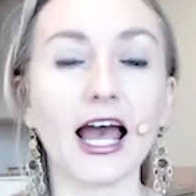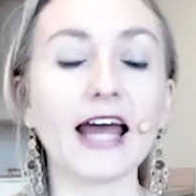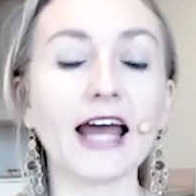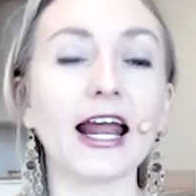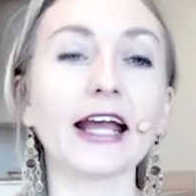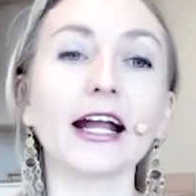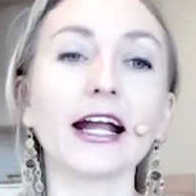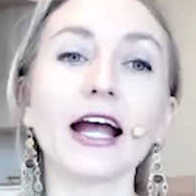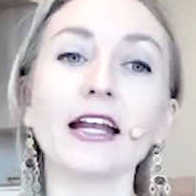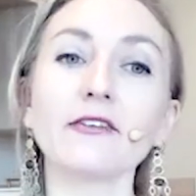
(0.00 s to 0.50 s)
and
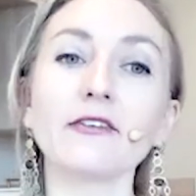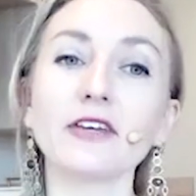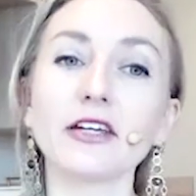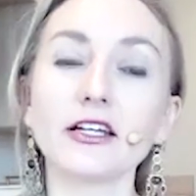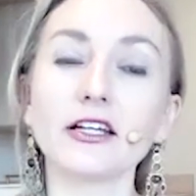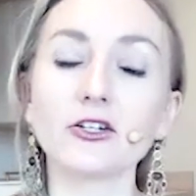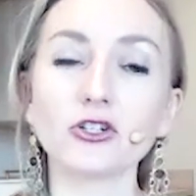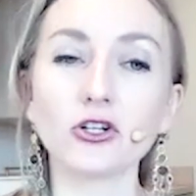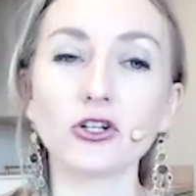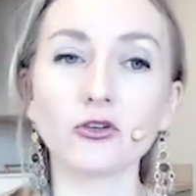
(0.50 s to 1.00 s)
I kind of
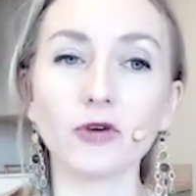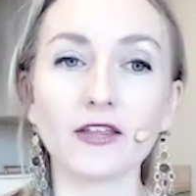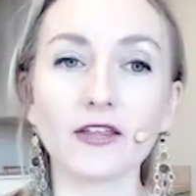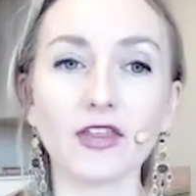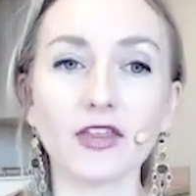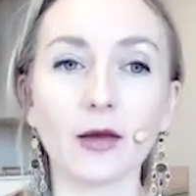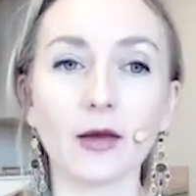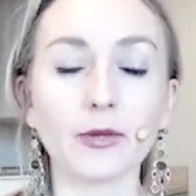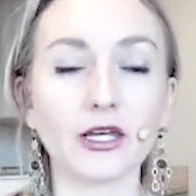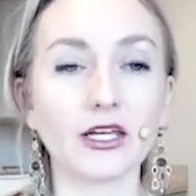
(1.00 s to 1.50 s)
integrate
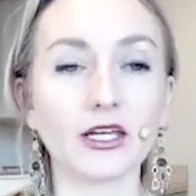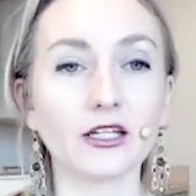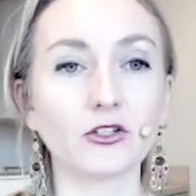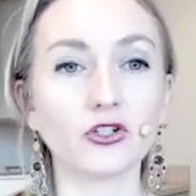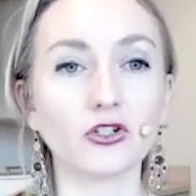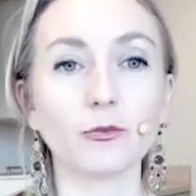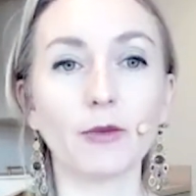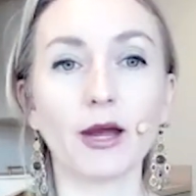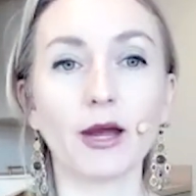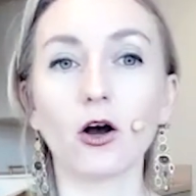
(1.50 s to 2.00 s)
them
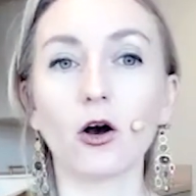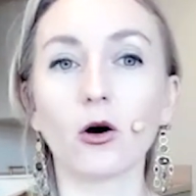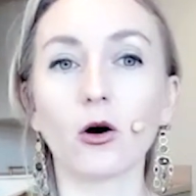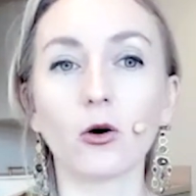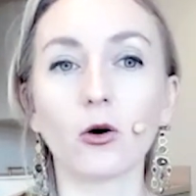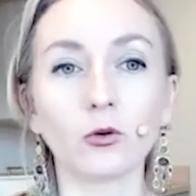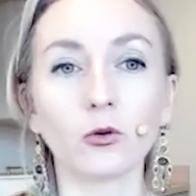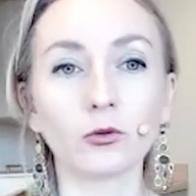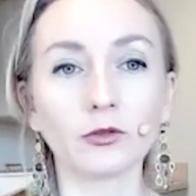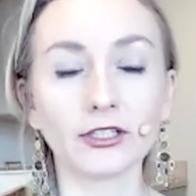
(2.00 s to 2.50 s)
into my
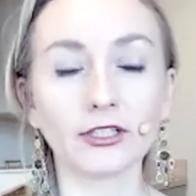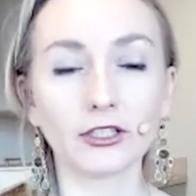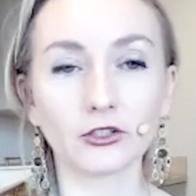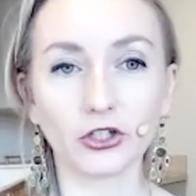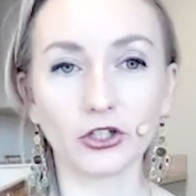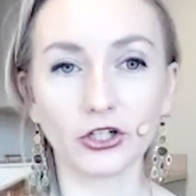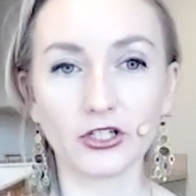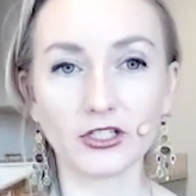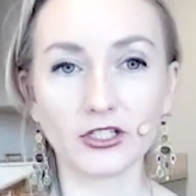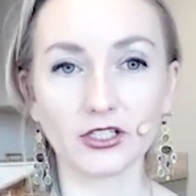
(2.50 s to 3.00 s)
own little
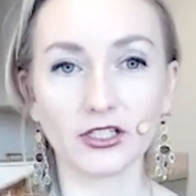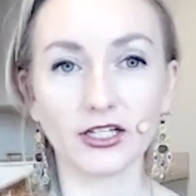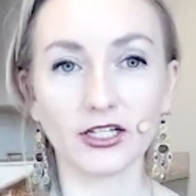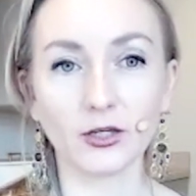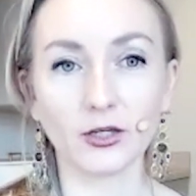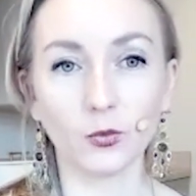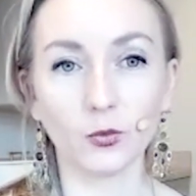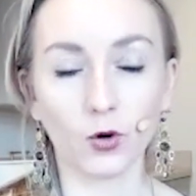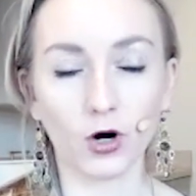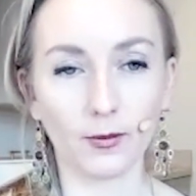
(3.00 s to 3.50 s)

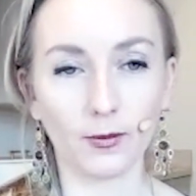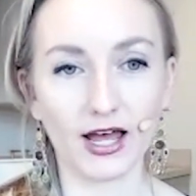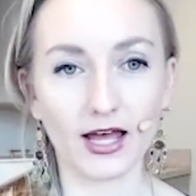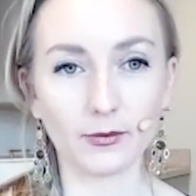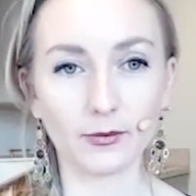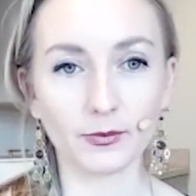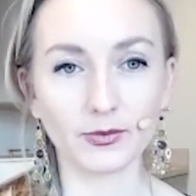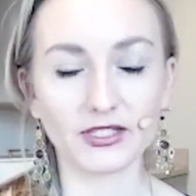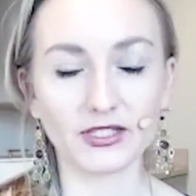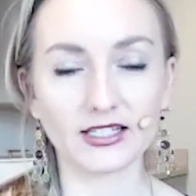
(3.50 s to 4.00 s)
Kundalini
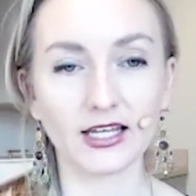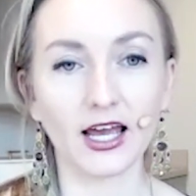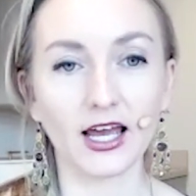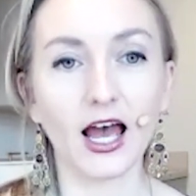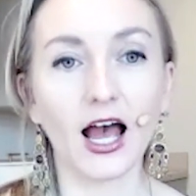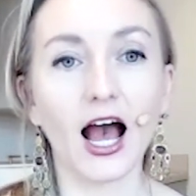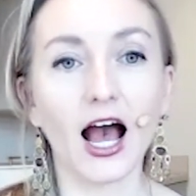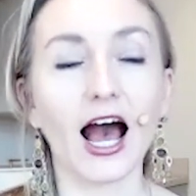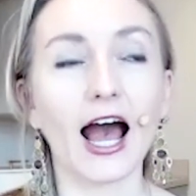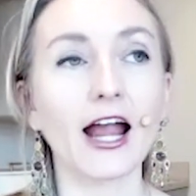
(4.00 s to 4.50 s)
warm-ups.
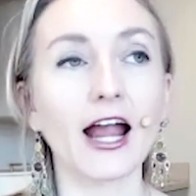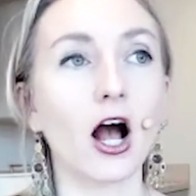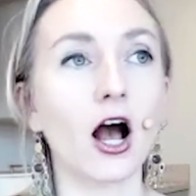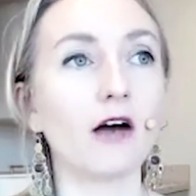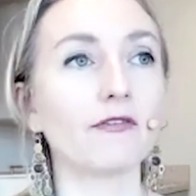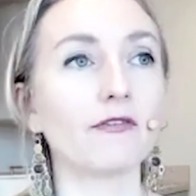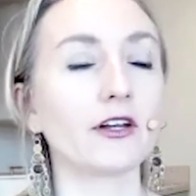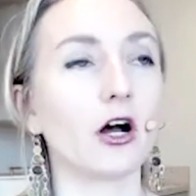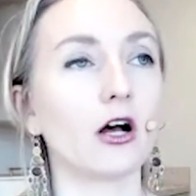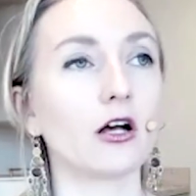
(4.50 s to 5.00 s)
I
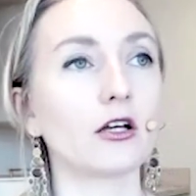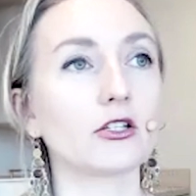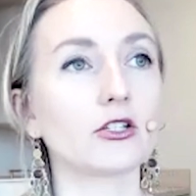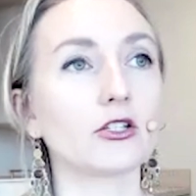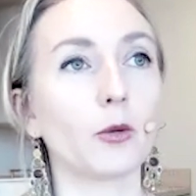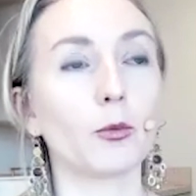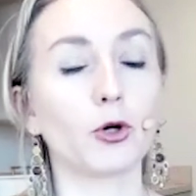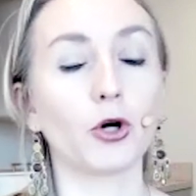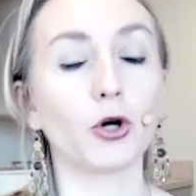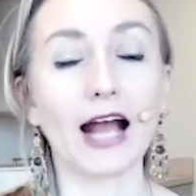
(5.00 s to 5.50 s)
often
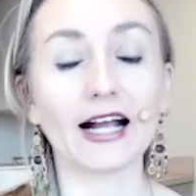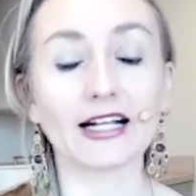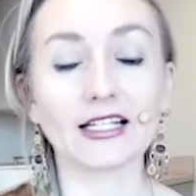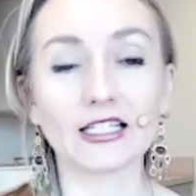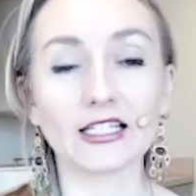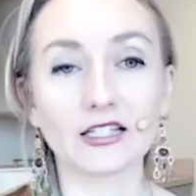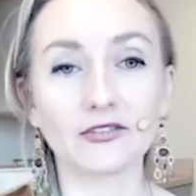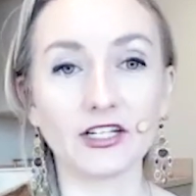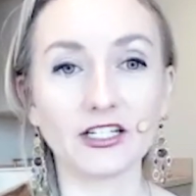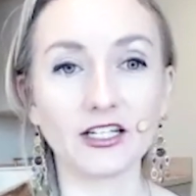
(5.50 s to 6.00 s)
also
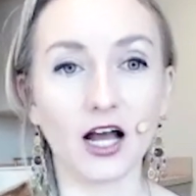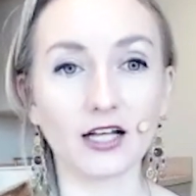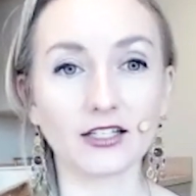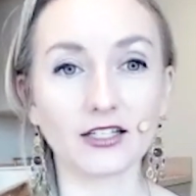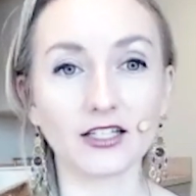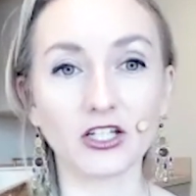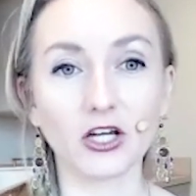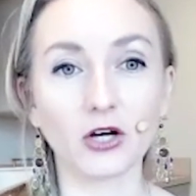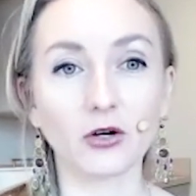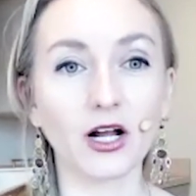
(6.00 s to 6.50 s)
practice
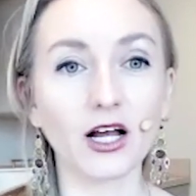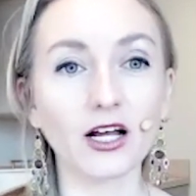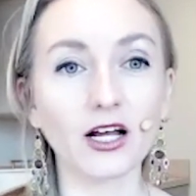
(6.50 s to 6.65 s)
Vinyasa yoga